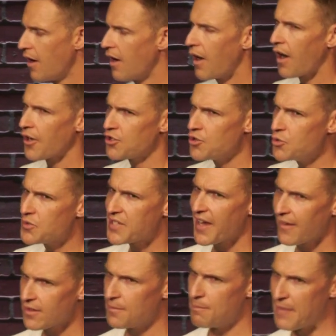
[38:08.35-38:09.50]
Are you
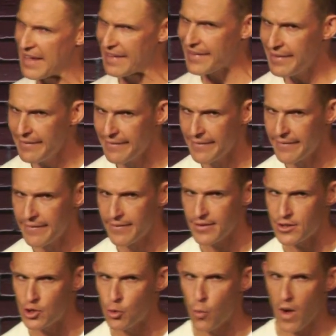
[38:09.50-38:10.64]
telling me
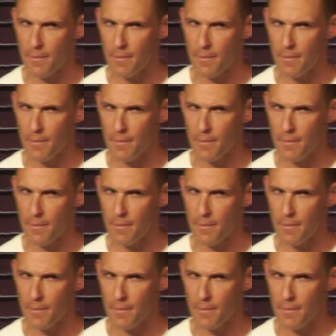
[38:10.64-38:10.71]
you want